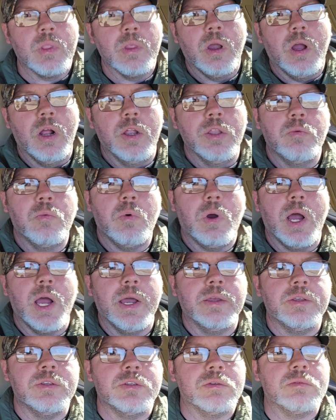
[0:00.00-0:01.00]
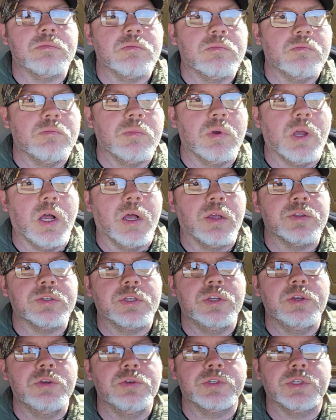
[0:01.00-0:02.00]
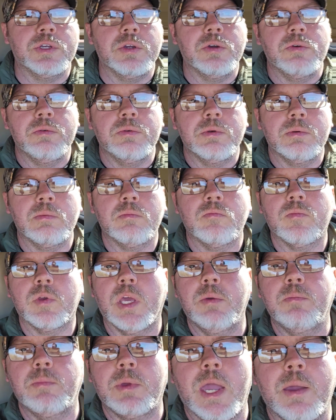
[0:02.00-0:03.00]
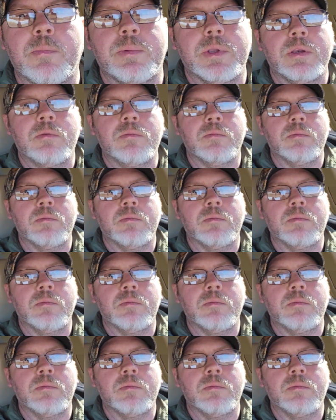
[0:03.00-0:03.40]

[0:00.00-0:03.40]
Otherwise, I'll see you soon. Keep camping.